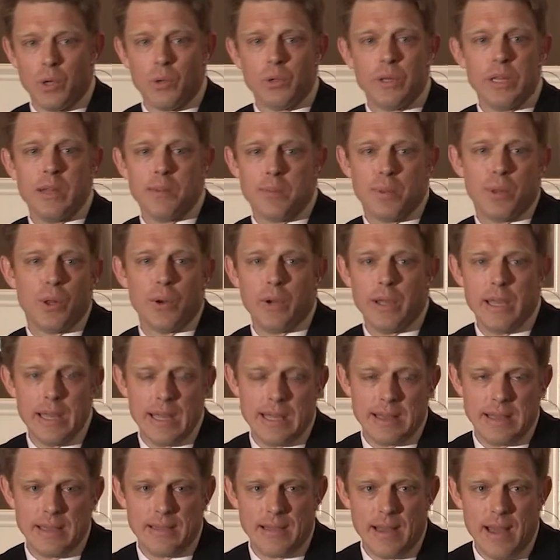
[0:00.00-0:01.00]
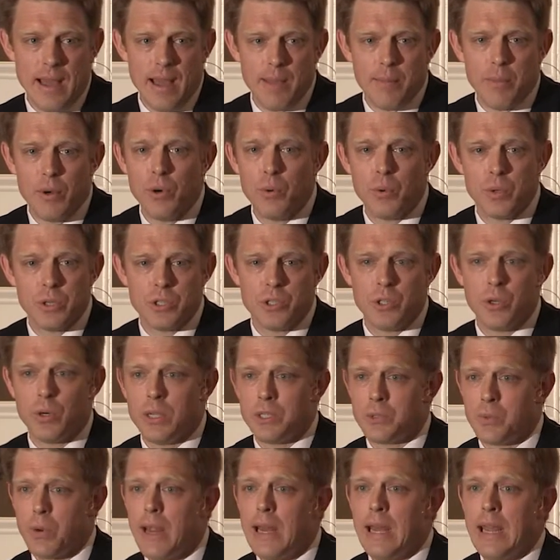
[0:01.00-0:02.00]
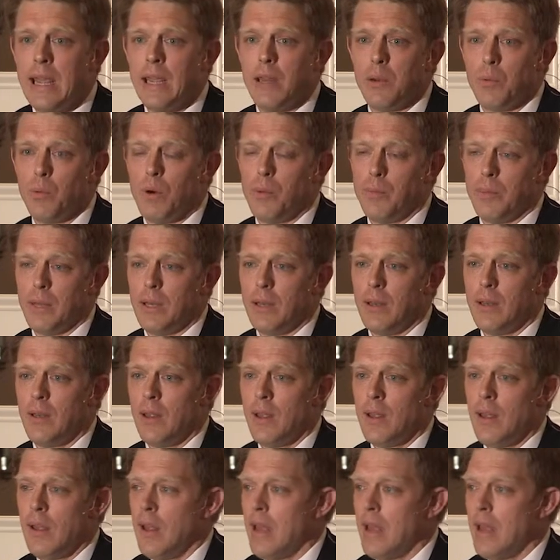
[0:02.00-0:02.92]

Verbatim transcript: only employee at the time, who was Joy's right hand woman,